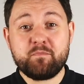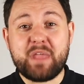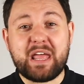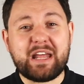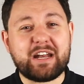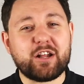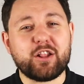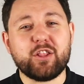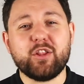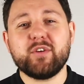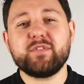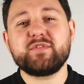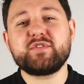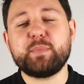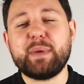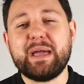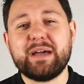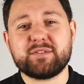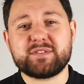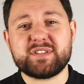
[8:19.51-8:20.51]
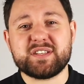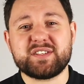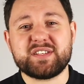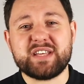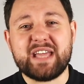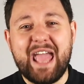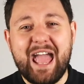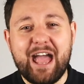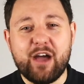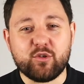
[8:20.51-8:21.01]
And I'd love to be able to
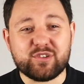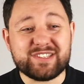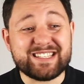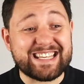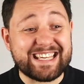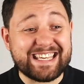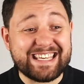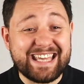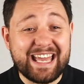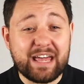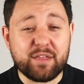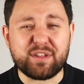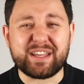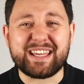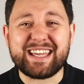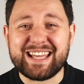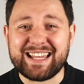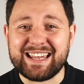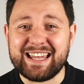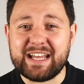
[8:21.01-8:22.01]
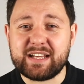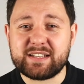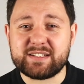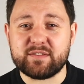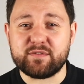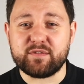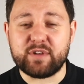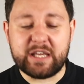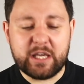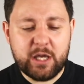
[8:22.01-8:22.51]
see how together,
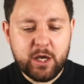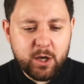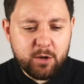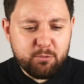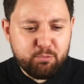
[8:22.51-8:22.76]
collectively,